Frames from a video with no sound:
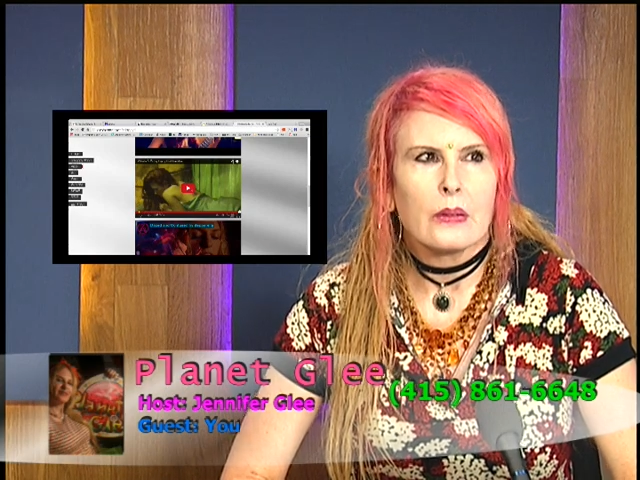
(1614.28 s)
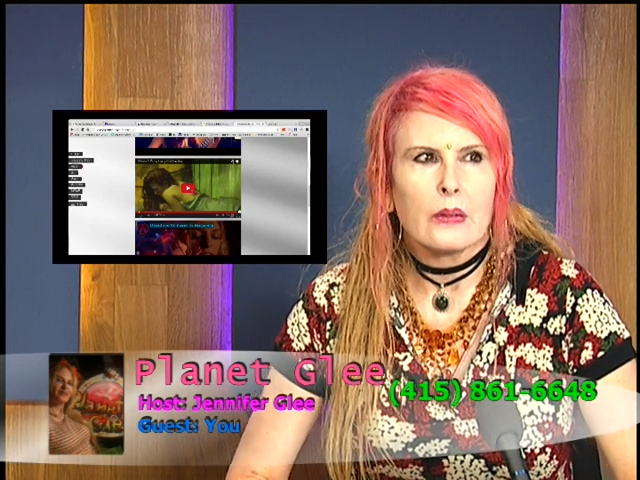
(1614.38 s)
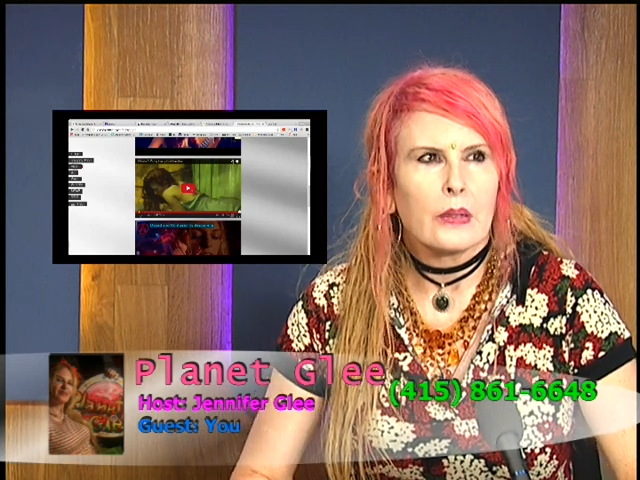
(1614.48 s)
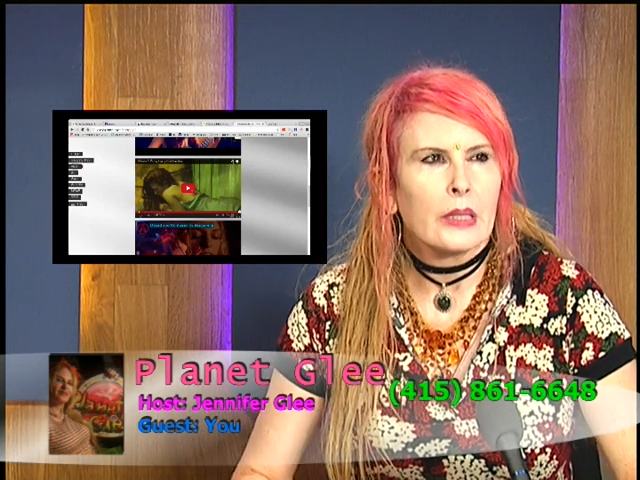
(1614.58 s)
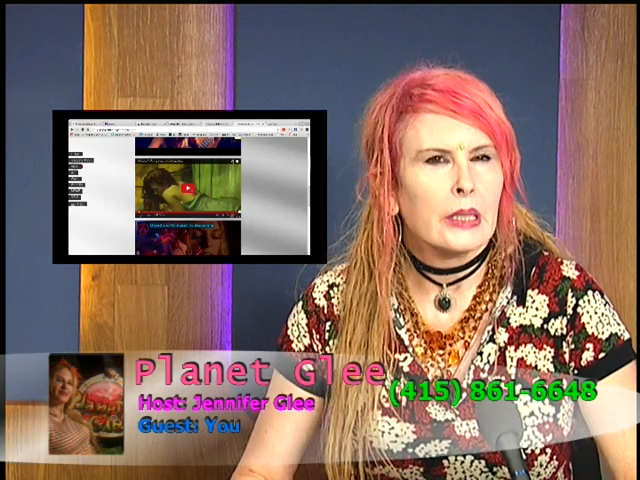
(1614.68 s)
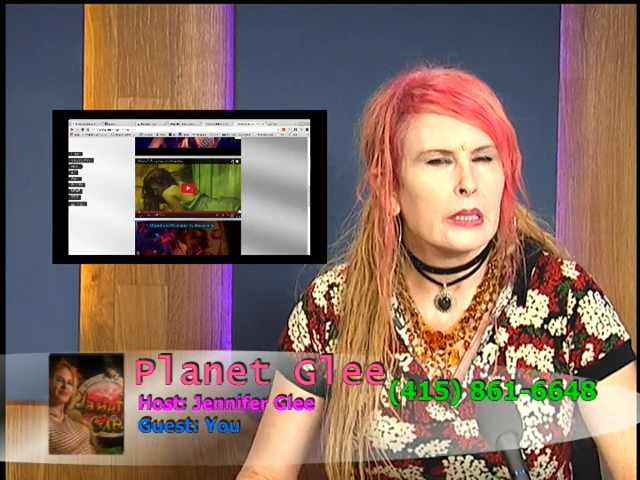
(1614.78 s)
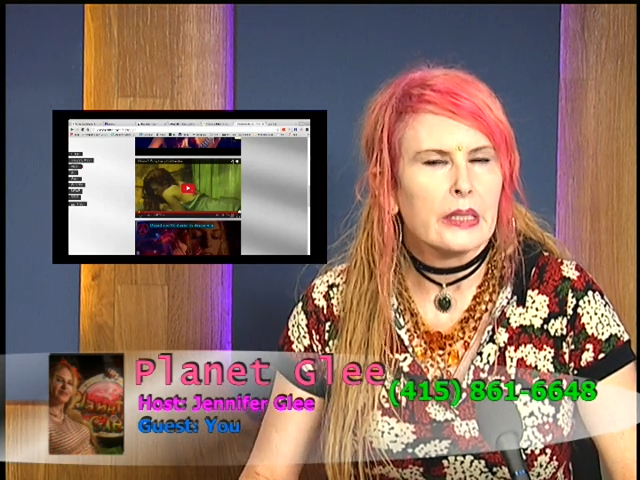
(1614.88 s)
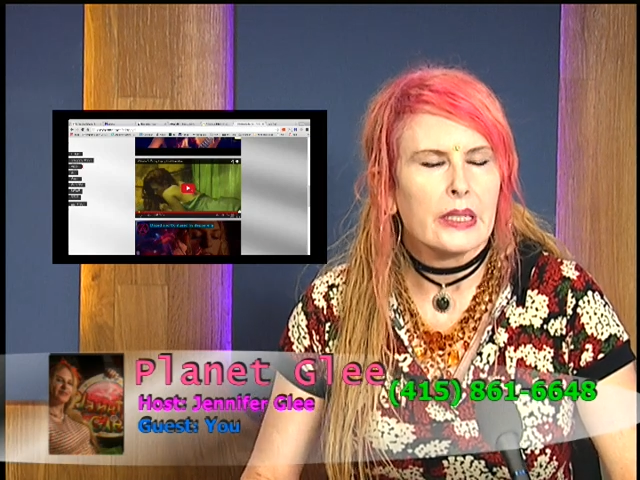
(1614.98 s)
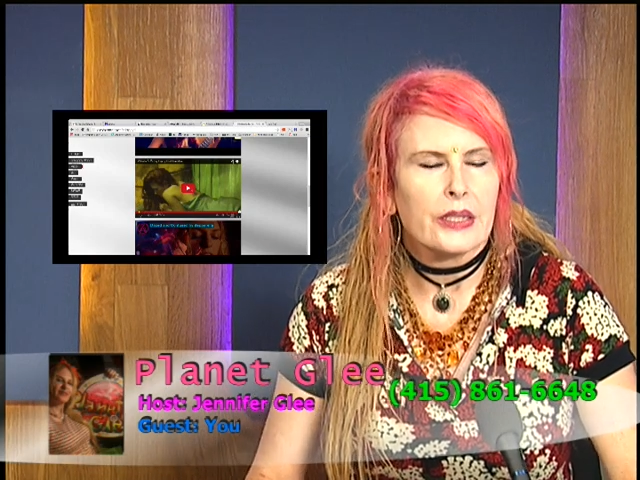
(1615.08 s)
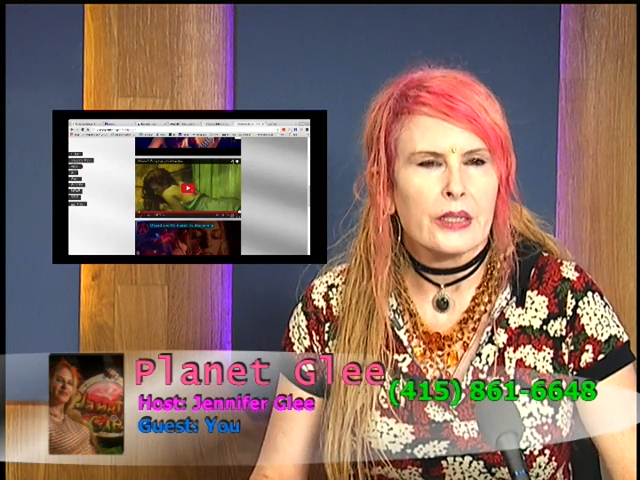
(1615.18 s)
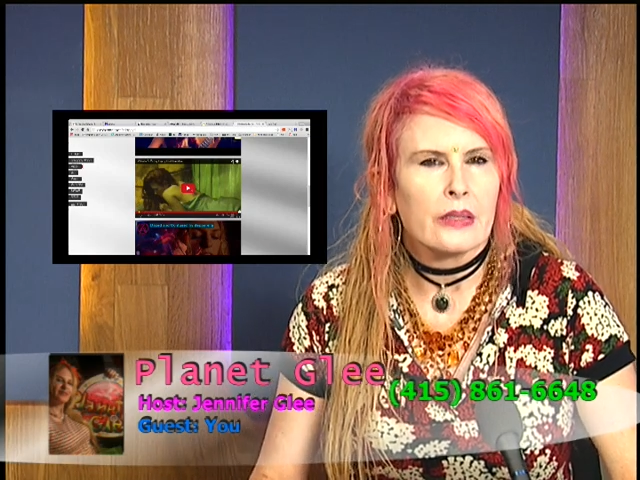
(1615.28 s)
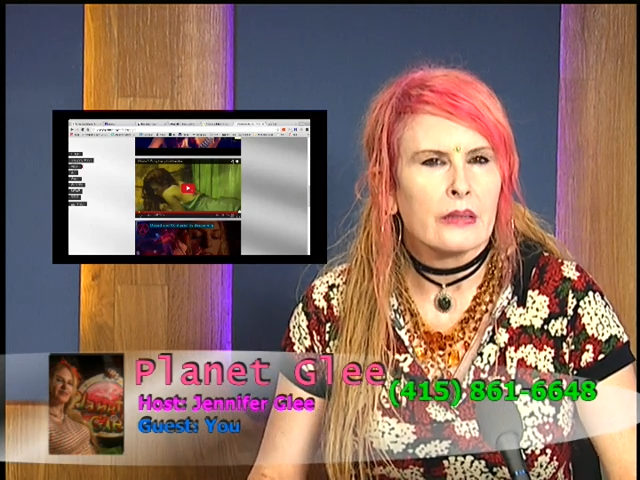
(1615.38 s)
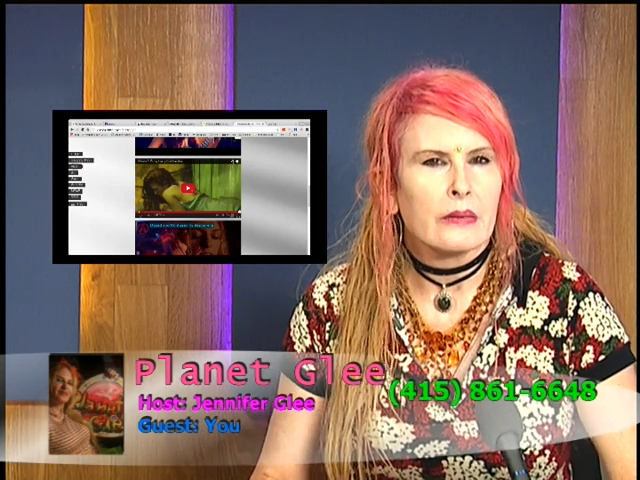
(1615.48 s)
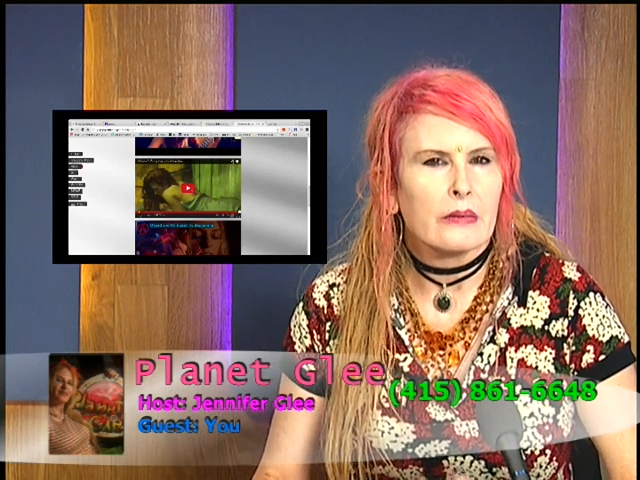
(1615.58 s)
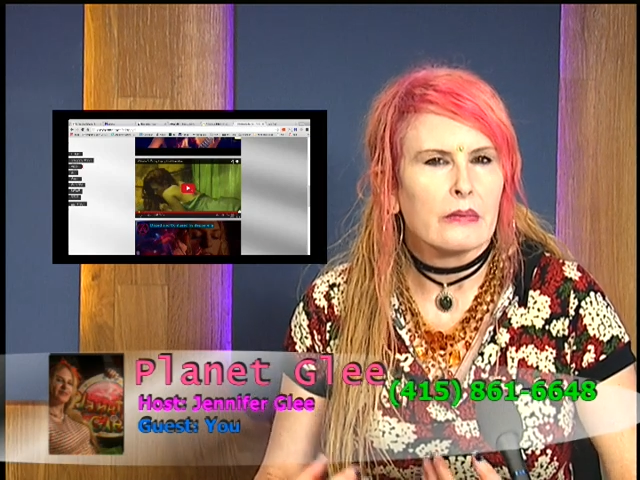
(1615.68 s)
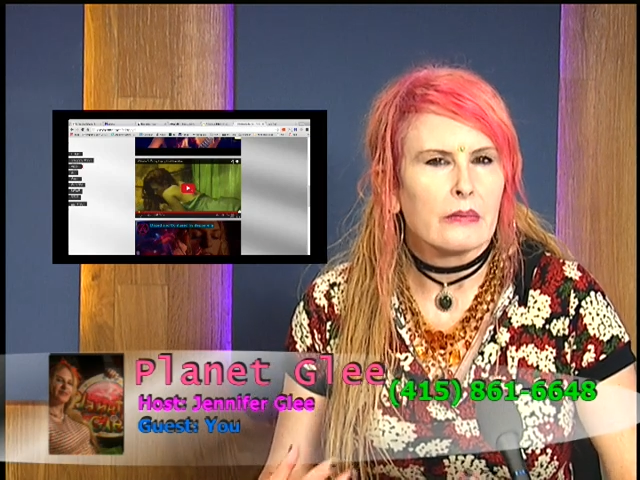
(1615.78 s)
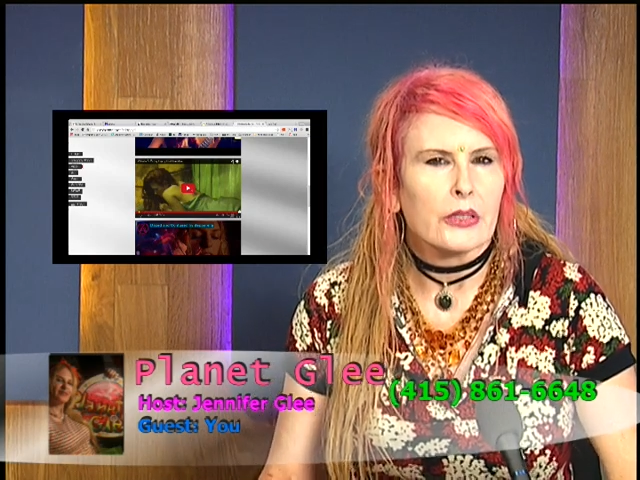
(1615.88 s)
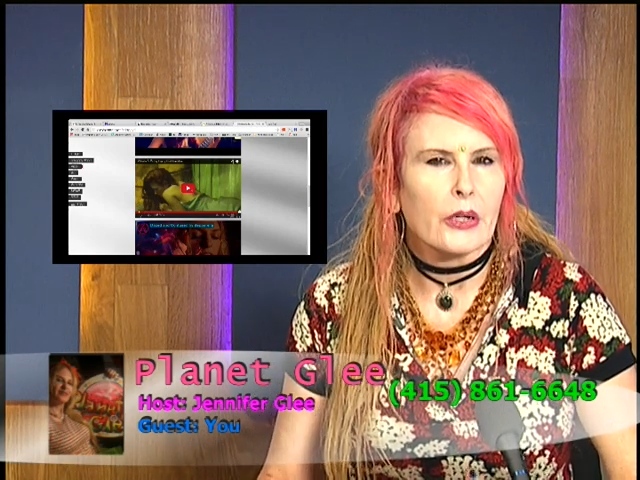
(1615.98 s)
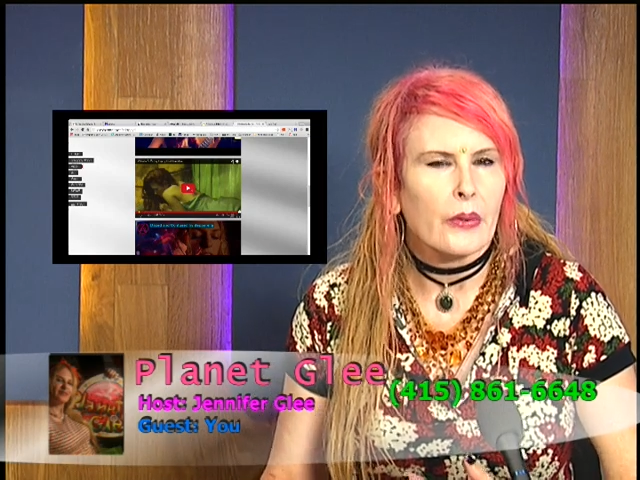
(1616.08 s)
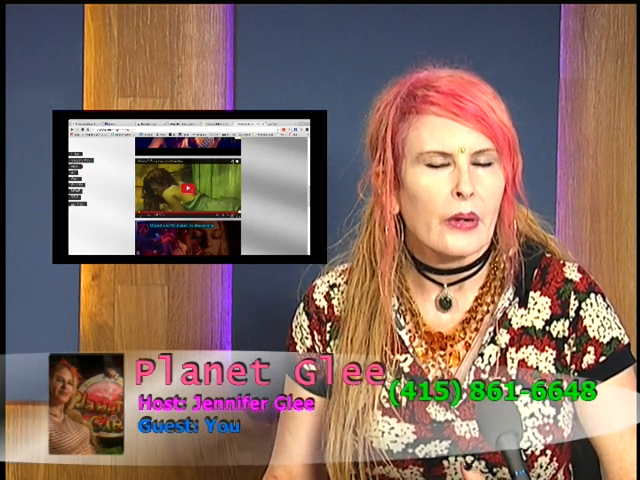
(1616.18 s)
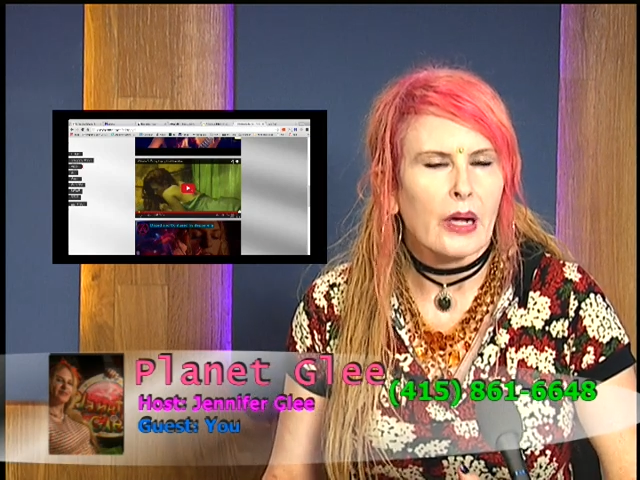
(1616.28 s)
Organization show.